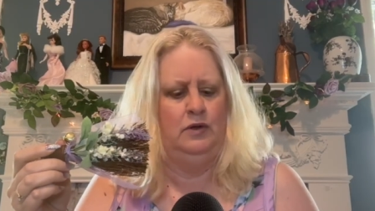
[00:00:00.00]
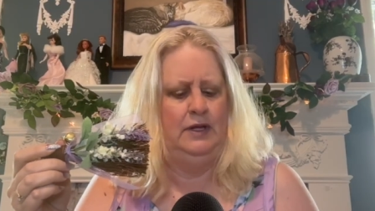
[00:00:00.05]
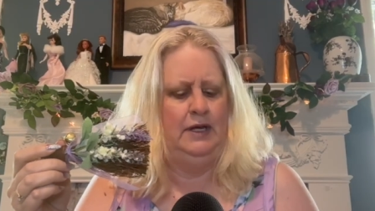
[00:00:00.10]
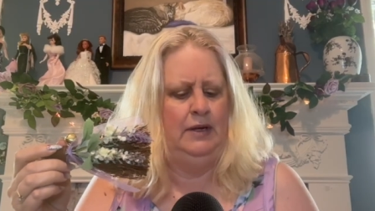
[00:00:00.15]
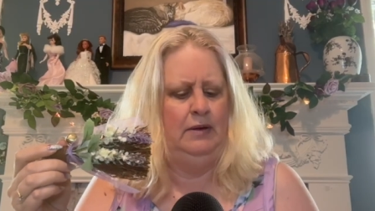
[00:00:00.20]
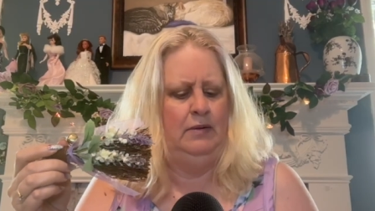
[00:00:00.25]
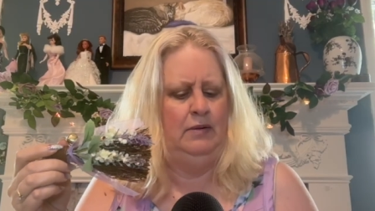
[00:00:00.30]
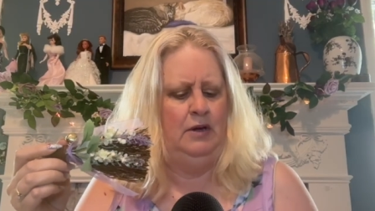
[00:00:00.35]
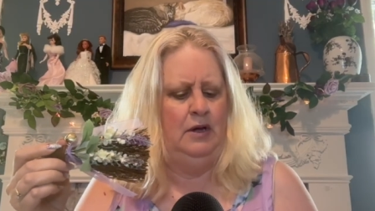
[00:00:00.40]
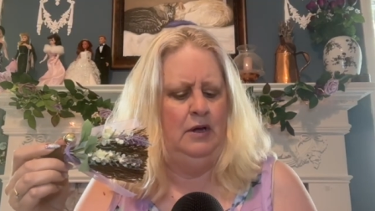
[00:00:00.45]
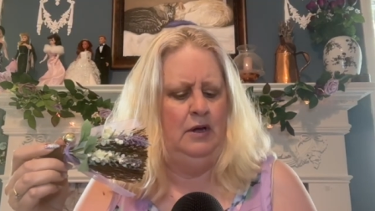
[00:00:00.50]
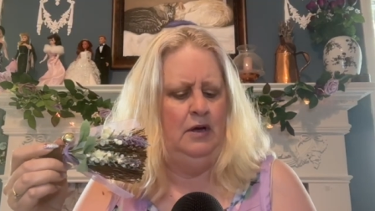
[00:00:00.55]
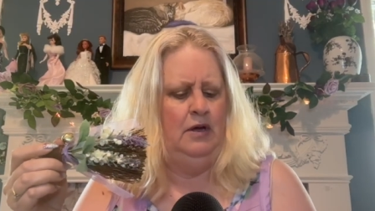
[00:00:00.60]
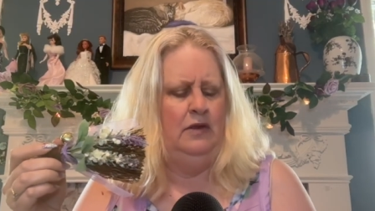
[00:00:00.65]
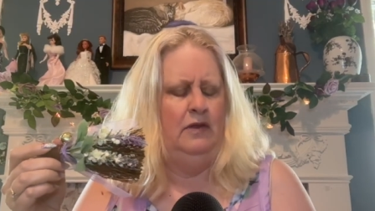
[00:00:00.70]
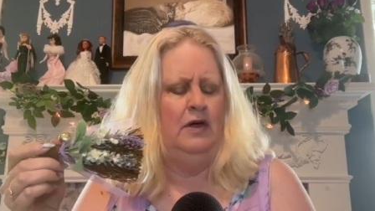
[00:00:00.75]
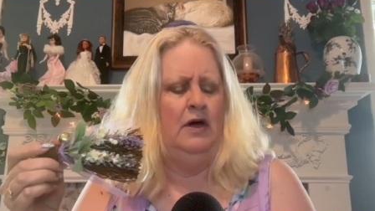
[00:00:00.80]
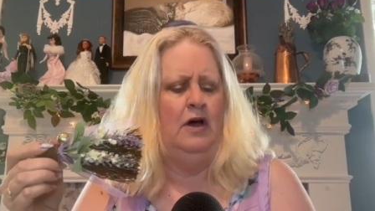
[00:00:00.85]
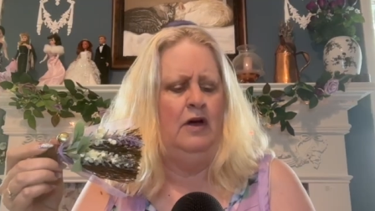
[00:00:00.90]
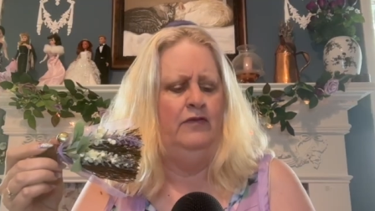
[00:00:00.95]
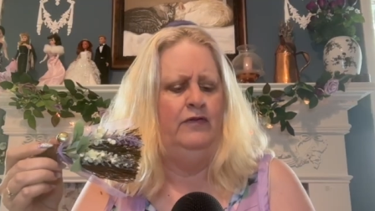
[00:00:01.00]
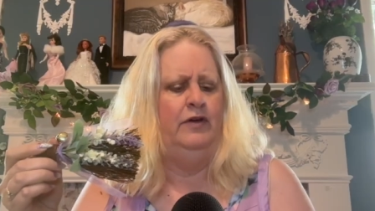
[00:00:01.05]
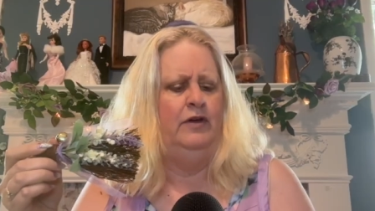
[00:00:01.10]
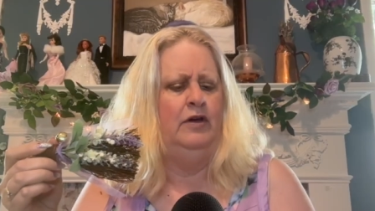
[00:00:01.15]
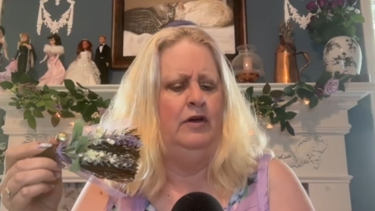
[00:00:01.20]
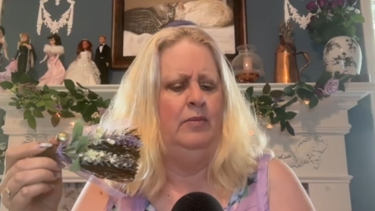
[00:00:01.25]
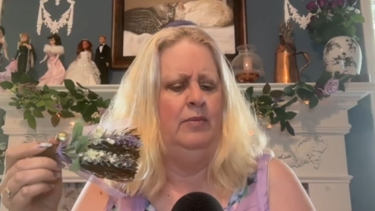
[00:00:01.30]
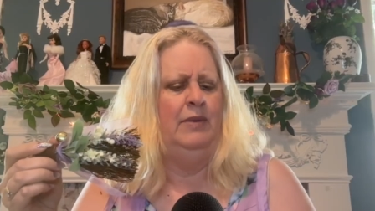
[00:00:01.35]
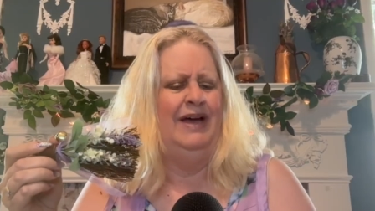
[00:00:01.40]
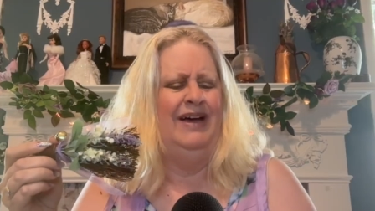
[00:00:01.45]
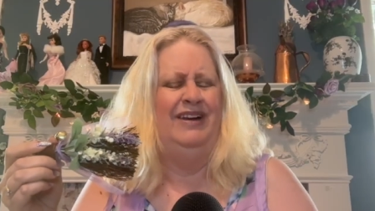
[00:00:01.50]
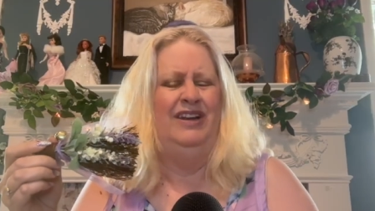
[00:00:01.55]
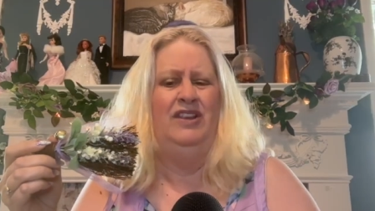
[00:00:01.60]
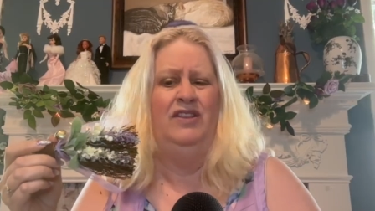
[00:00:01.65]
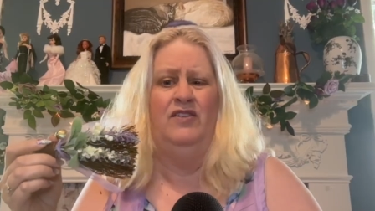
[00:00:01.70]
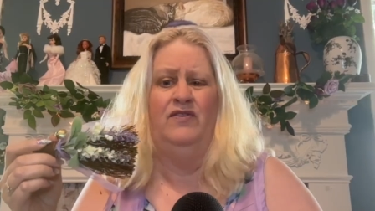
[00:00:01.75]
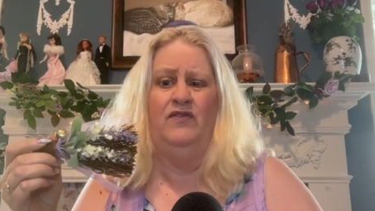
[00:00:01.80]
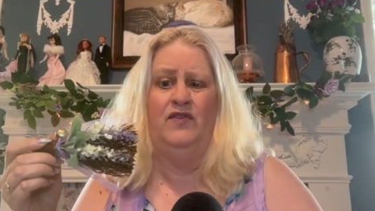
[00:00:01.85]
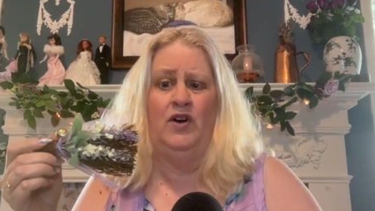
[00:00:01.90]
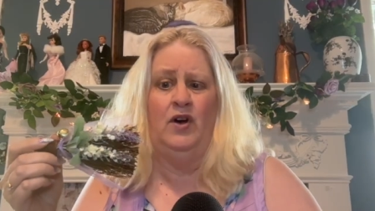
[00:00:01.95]
They often come out in
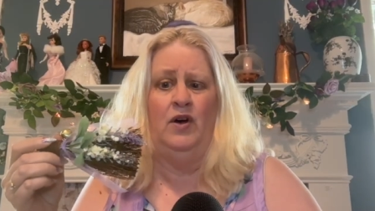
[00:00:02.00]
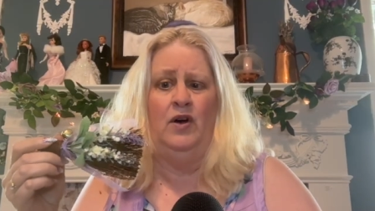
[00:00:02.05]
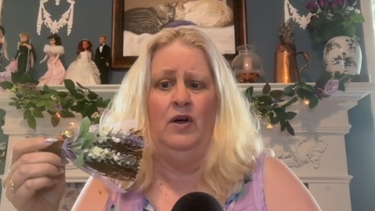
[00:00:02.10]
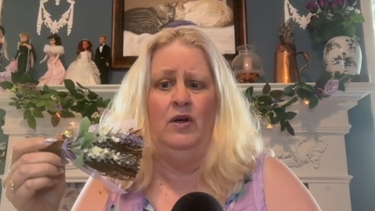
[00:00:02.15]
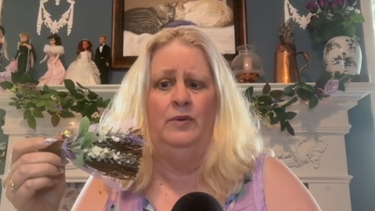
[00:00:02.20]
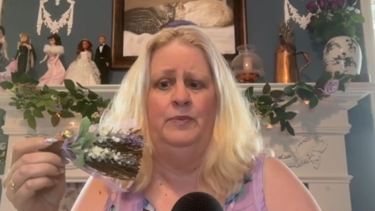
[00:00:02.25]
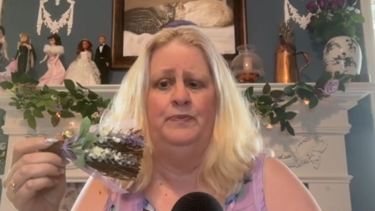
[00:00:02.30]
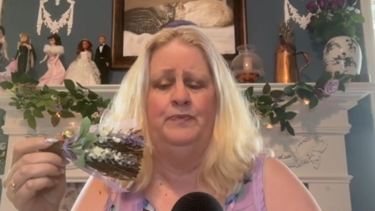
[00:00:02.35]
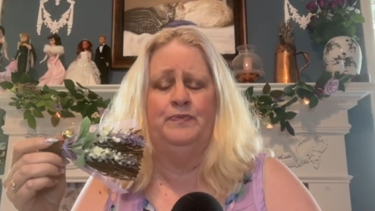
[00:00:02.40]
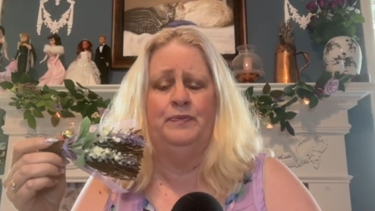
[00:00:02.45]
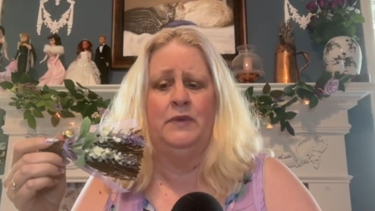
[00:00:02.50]
the fall,